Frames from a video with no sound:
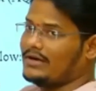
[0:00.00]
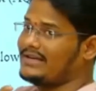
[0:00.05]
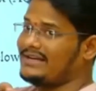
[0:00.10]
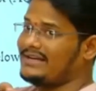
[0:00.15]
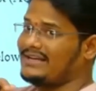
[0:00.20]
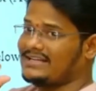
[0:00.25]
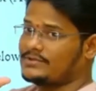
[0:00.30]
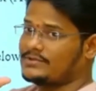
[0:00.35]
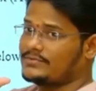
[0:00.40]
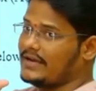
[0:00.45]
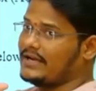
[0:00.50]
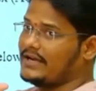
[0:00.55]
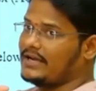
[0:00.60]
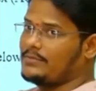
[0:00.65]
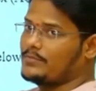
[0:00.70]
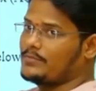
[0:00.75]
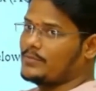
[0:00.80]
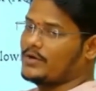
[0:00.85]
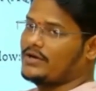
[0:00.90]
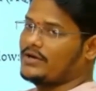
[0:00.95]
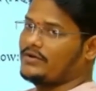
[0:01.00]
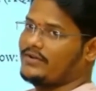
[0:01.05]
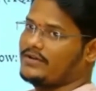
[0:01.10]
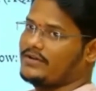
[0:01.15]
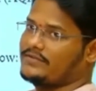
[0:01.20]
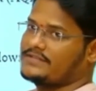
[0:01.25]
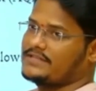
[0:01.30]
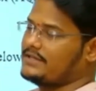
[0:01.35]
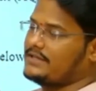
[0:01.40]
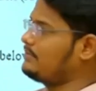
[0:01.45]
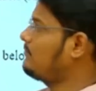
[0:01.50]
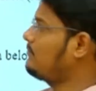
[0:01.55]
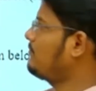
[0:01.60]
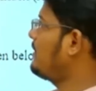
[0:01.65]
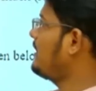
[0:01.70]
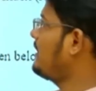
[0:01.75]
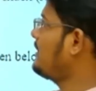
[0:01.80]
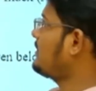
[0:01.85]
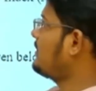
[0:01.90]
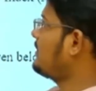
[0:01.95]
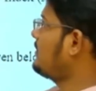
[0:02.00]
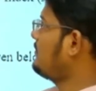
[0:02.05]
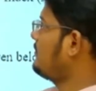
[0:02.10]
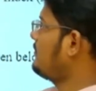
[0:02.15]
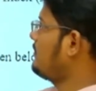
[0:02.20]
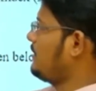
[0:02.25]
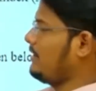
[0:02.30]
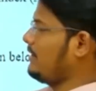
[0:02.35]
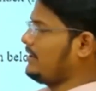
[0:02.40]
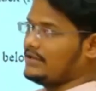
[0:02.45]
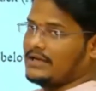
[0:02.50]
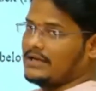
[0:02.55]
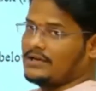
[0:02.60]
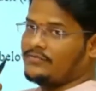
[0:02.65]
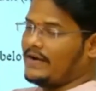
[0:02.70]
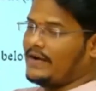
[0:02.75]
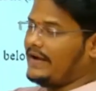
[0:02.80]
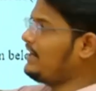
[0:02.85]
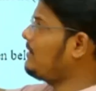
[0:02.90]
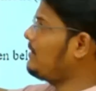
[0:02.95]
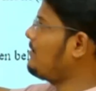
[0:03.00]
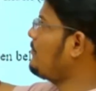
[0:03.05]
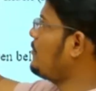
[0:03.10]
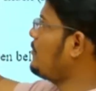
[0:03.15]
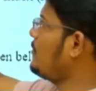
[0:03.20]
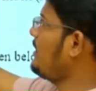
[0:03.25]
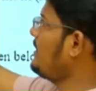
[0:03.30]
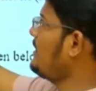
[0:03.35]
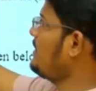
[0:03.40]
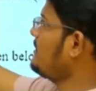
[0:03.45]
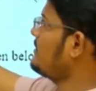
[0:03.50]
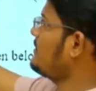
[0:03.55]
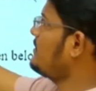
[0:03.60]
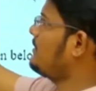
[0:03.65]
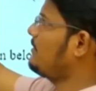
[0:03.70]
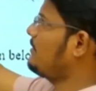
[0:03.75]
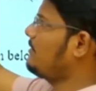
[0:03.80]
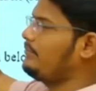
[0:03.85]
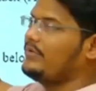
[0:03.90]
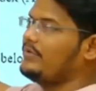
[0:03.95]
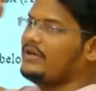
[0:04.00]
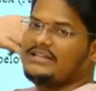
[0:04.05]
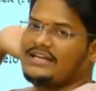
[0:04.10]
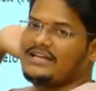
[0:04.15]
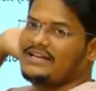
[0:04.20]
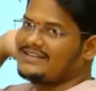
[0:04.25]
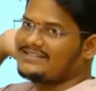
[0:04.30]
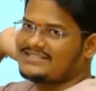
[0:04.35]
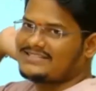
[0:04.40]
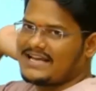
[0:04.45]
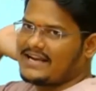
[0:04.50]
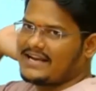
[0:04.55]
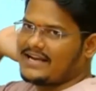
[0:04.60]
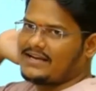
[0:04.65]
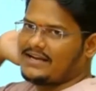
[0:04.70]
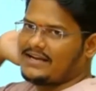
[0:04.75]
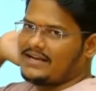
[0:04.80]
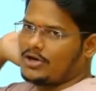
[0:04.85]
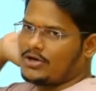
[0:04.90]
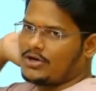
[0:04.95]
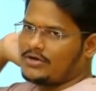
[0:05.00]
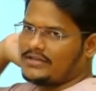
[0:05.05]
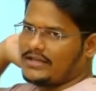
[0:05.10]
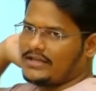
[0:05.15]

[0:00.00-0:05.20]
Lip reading: index 5 component we have seen, but in that 5 component, methane is directly not